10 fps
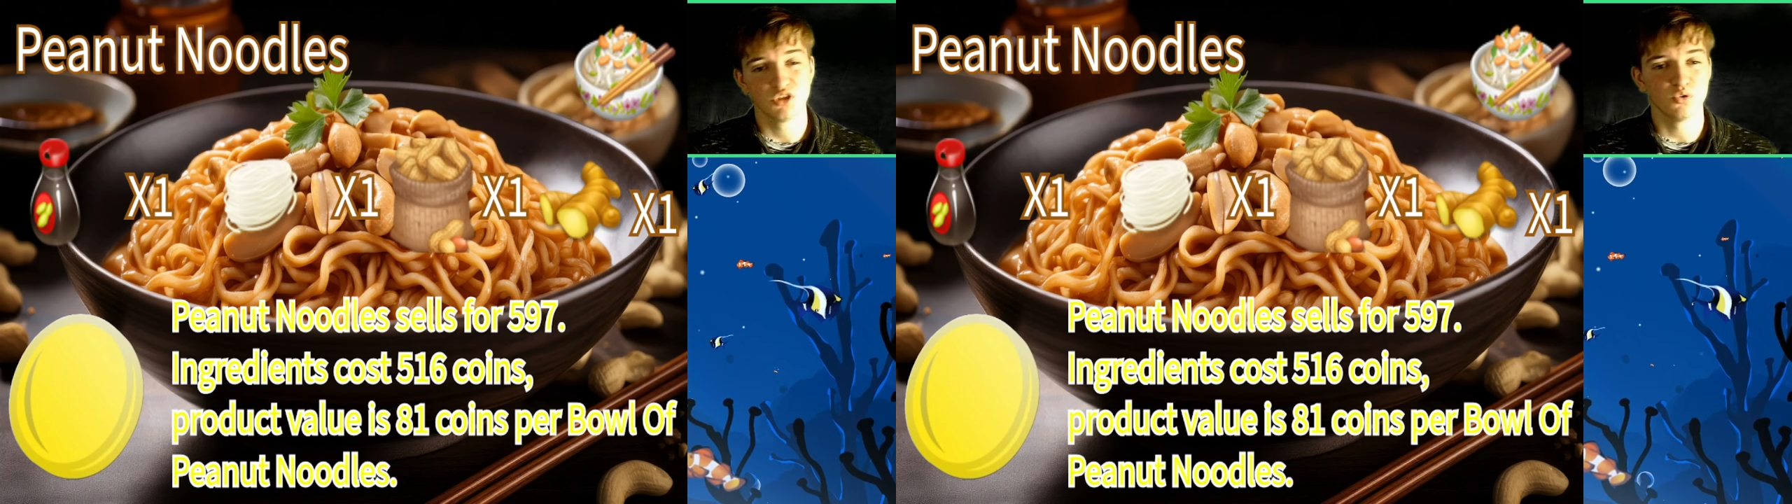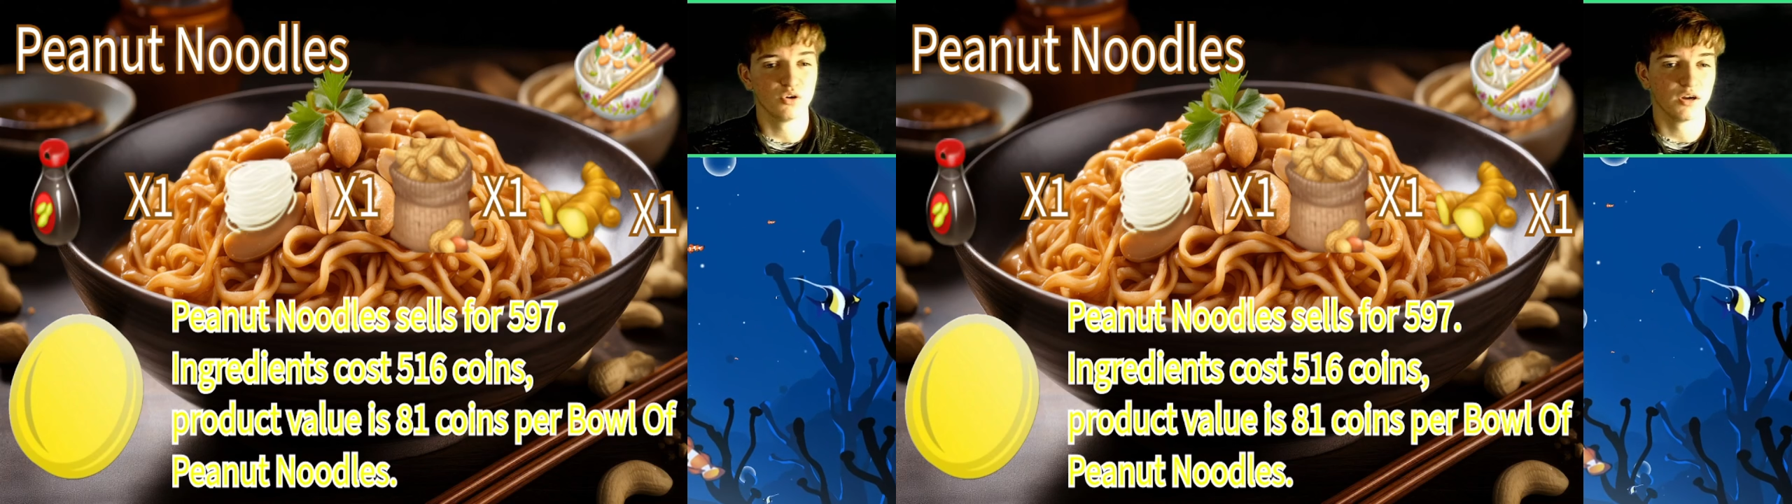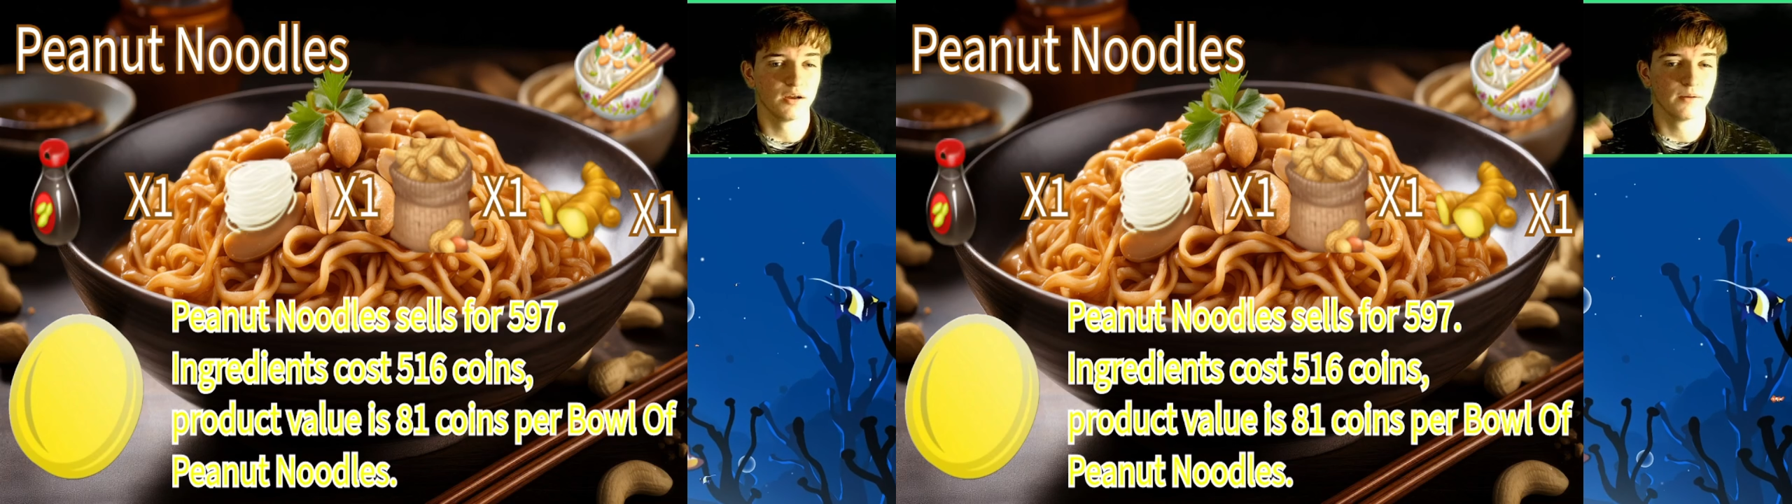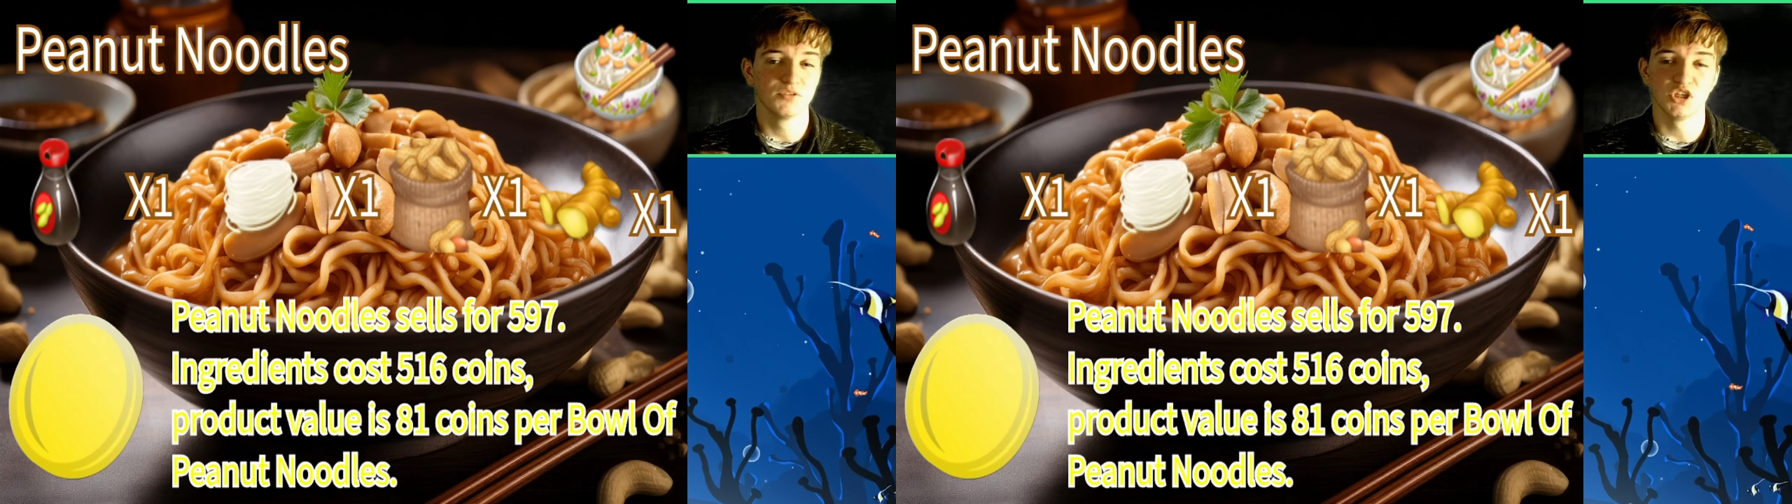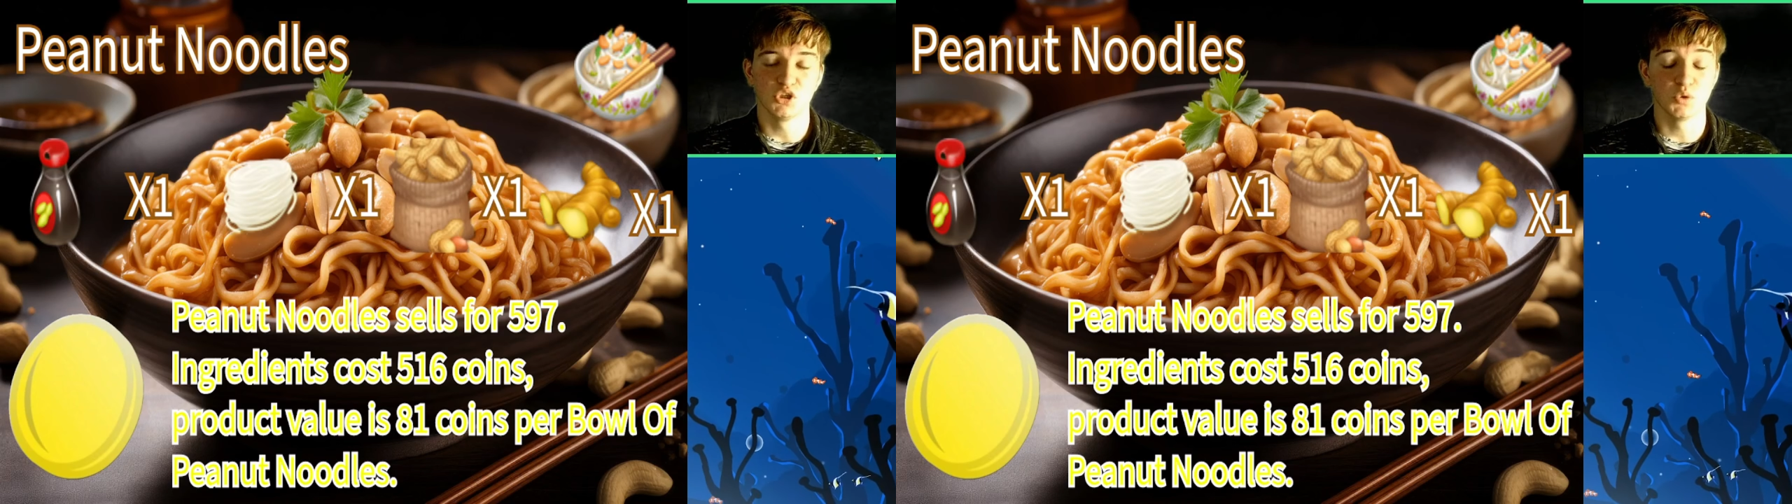your
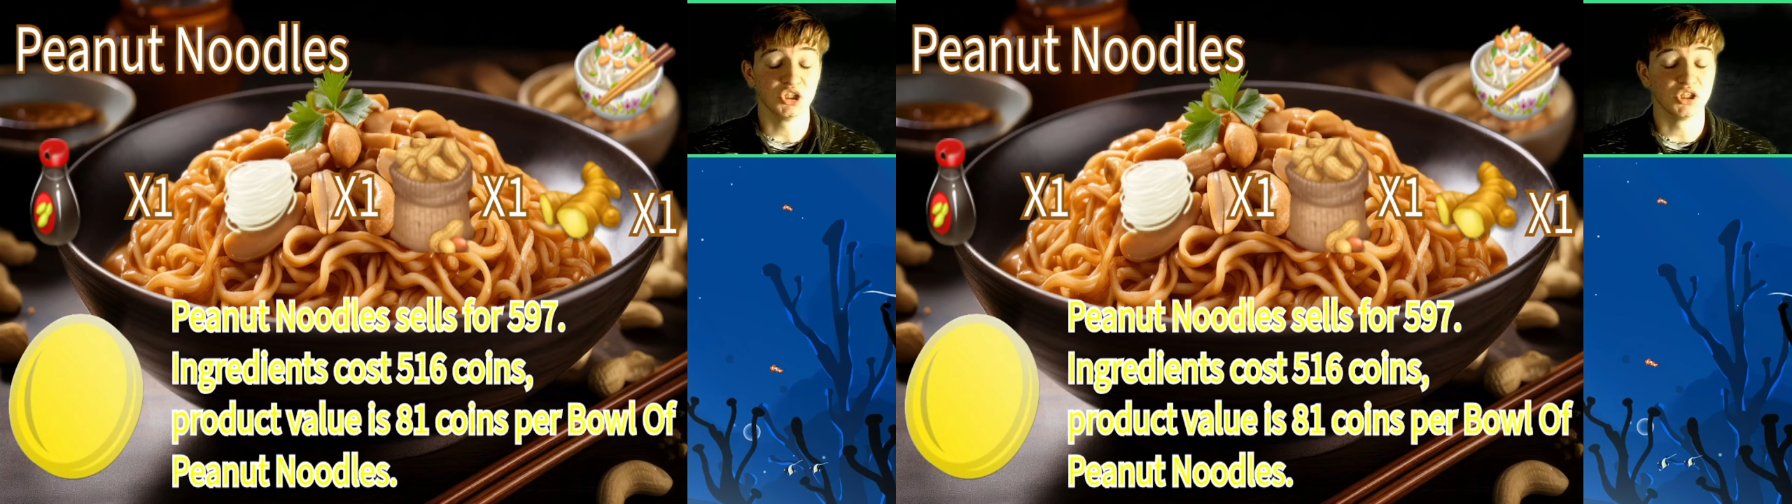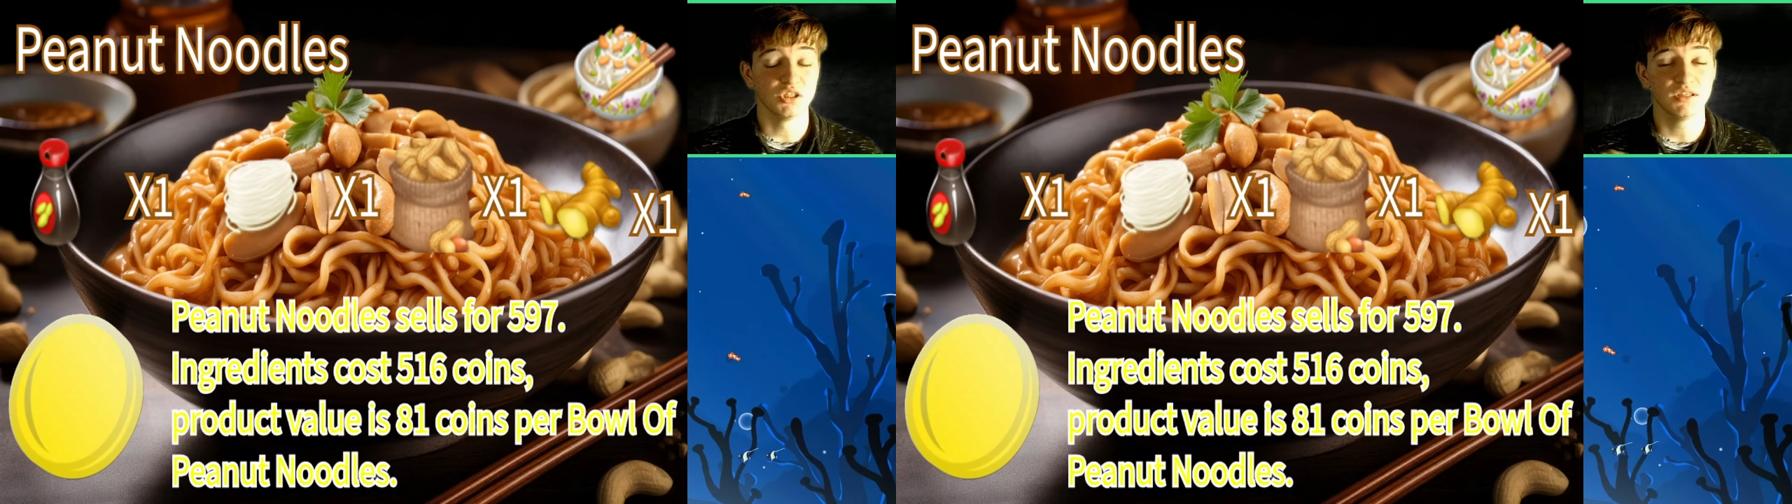situation.